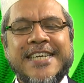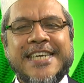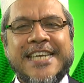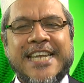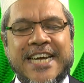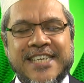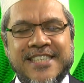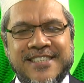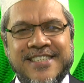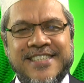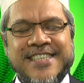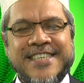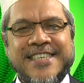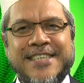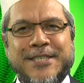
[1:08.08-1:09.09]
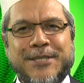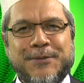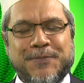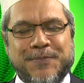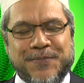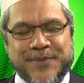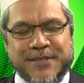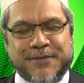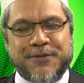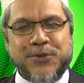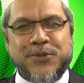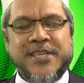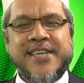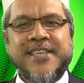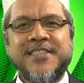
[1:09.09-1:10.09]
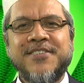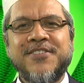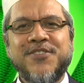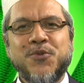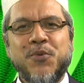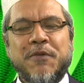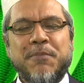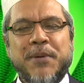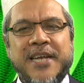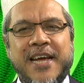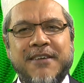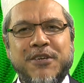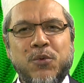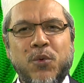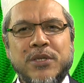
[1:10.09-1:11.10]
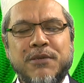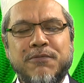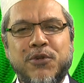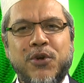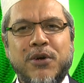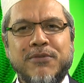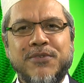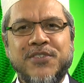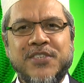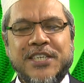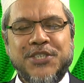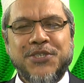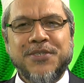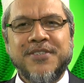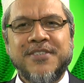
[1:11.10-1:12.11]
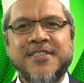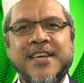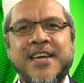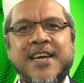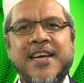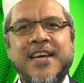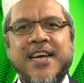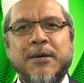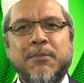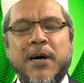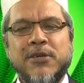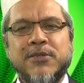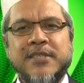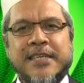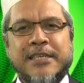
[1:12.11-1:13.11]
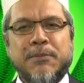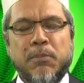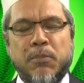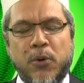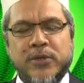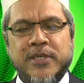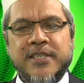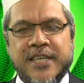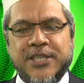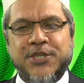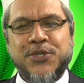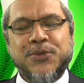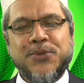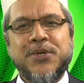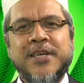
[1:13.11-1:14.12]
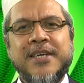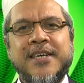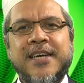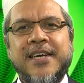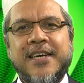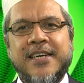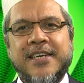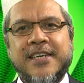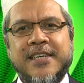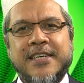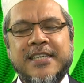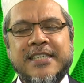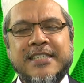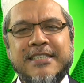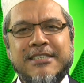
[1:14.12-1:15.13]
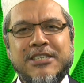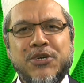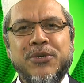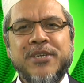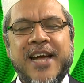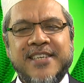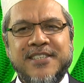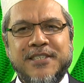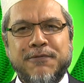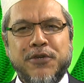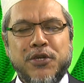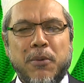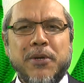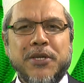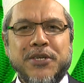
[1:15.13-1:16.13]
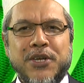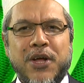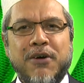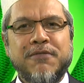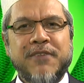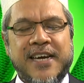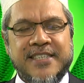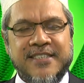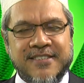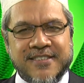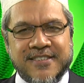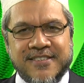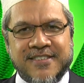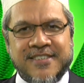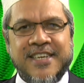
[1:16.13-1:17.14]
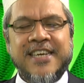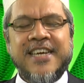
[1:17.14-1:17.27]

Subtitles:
Last few days, we've been having wonderful conversations about an important issue known as the phenomenon of ISIS.